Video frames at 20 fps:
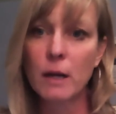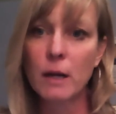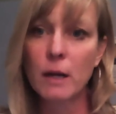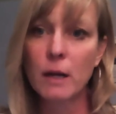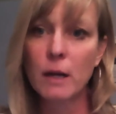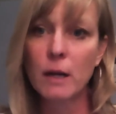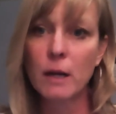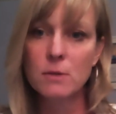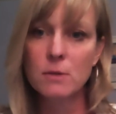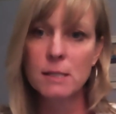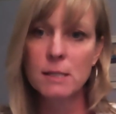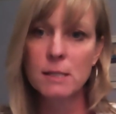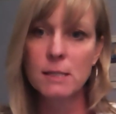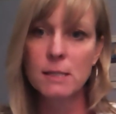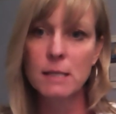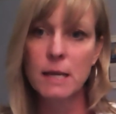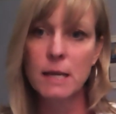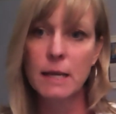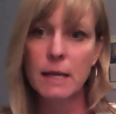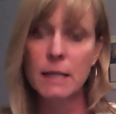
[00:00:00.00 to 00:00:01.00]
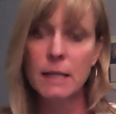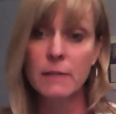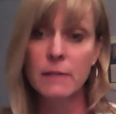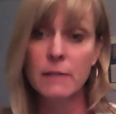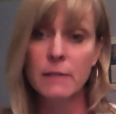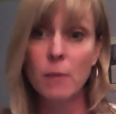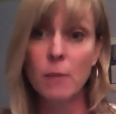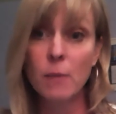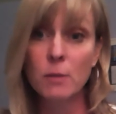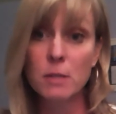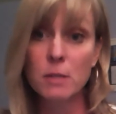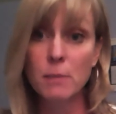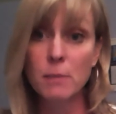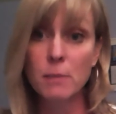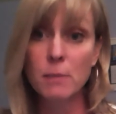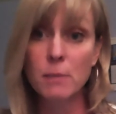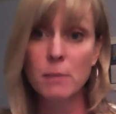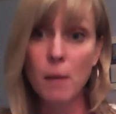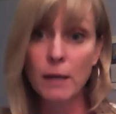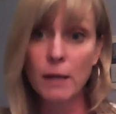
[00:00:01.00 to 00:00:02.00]
As soon as this thing is available to the
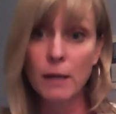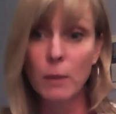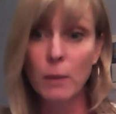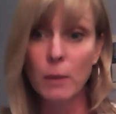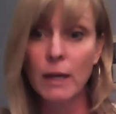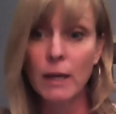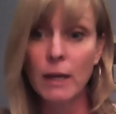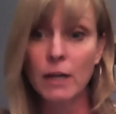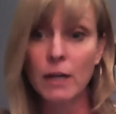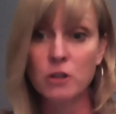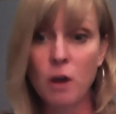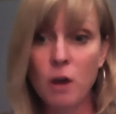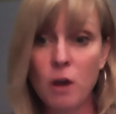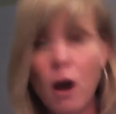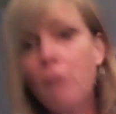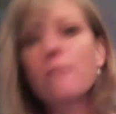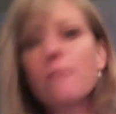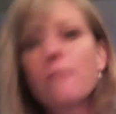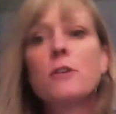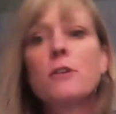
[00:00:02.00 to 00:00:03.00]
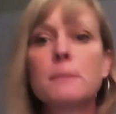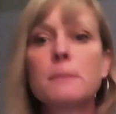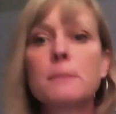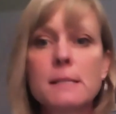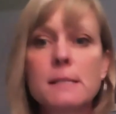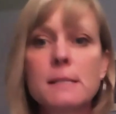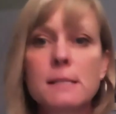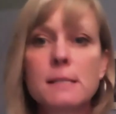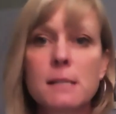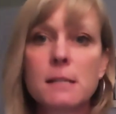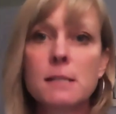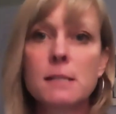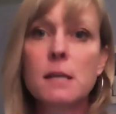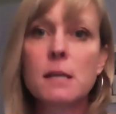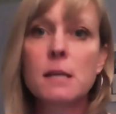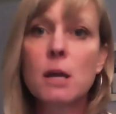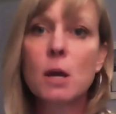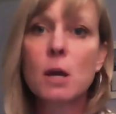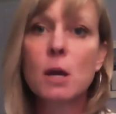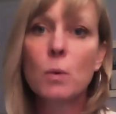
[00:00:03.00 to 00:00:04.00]
public and we can actually offer it to businesses,
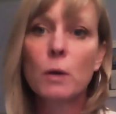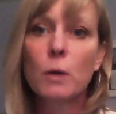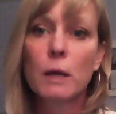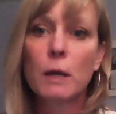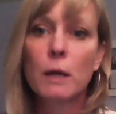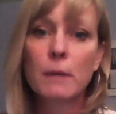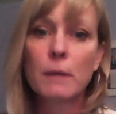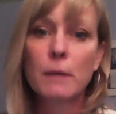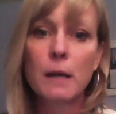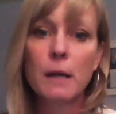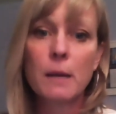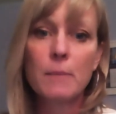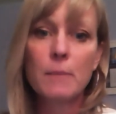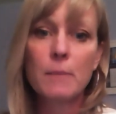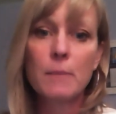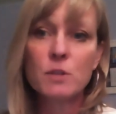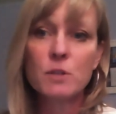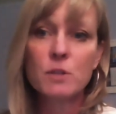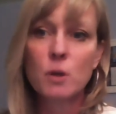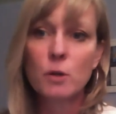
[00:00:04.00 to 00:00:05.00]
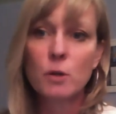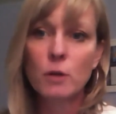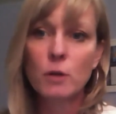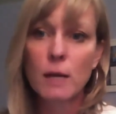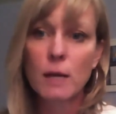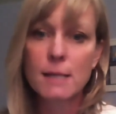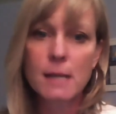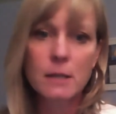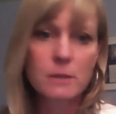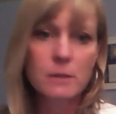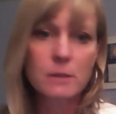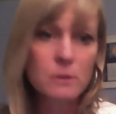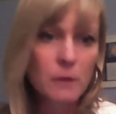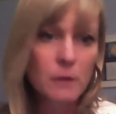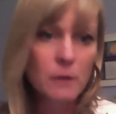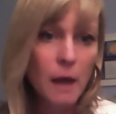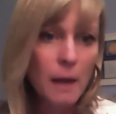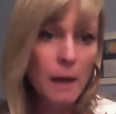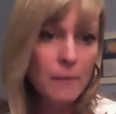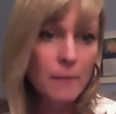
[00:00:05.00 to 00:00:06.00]
we're going to be showing you guys how to do that.
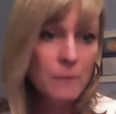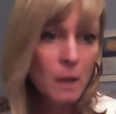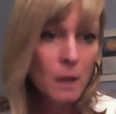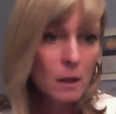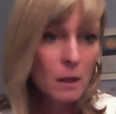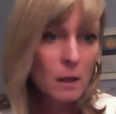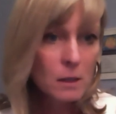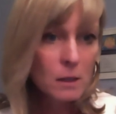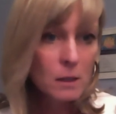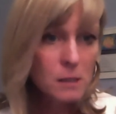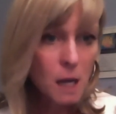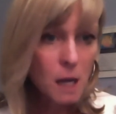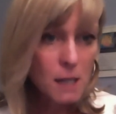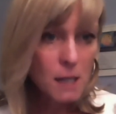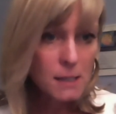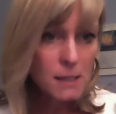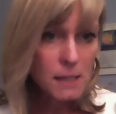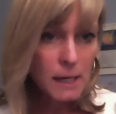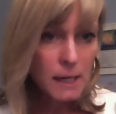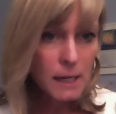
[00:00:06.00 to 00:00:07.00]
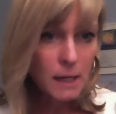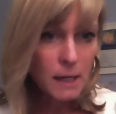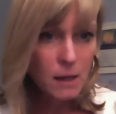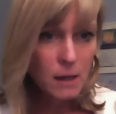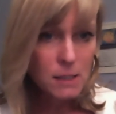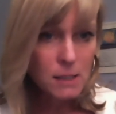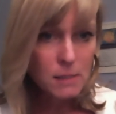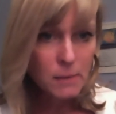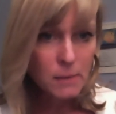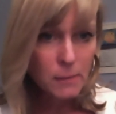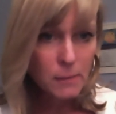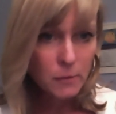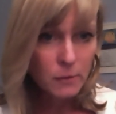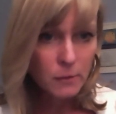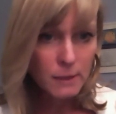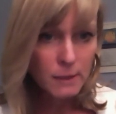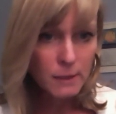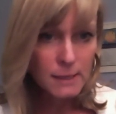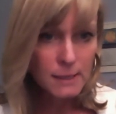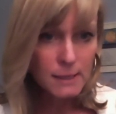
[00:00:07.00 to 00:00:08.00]
Scott saying, awesome, I'm a real
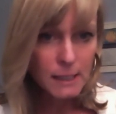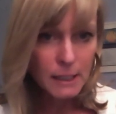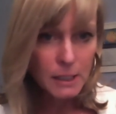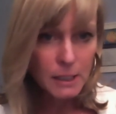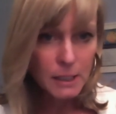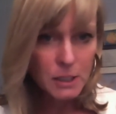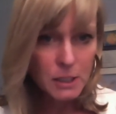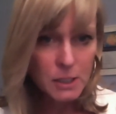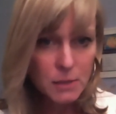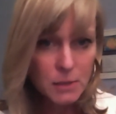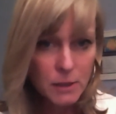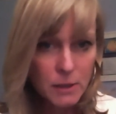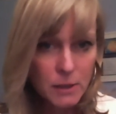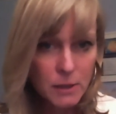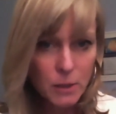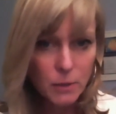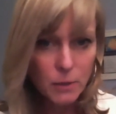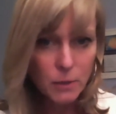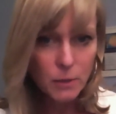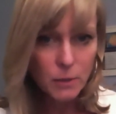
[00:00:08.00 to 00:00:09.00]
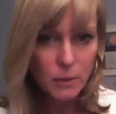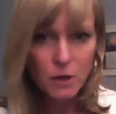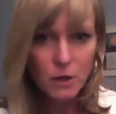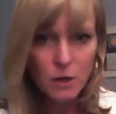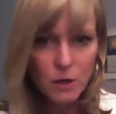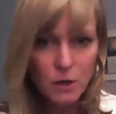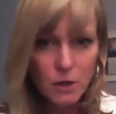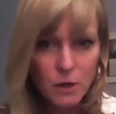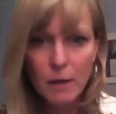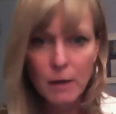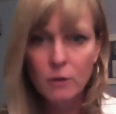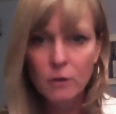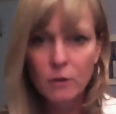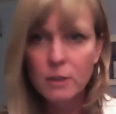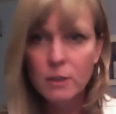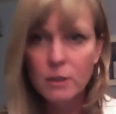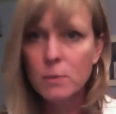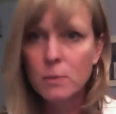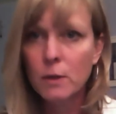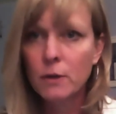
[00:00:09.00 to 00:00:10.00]
estate agent, so I know what you're talking about,
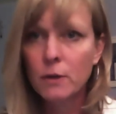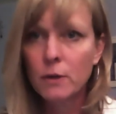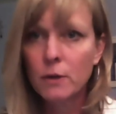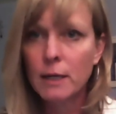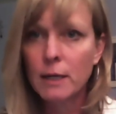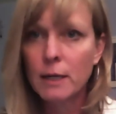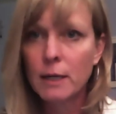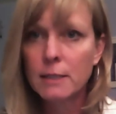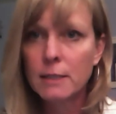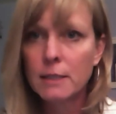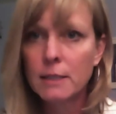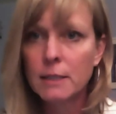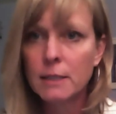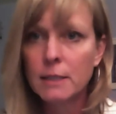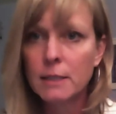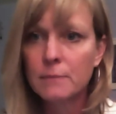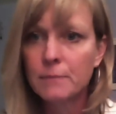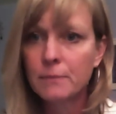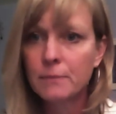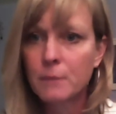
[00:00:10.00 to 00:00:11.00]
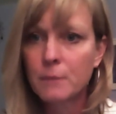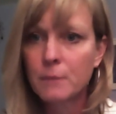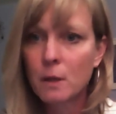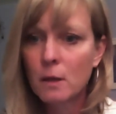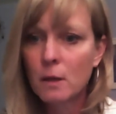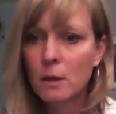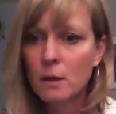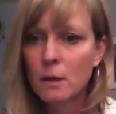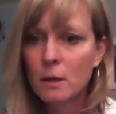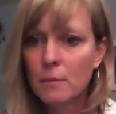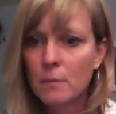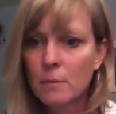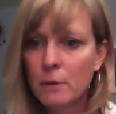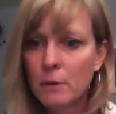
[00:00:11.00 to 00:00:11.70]
Chris. What a great idea. Perfect.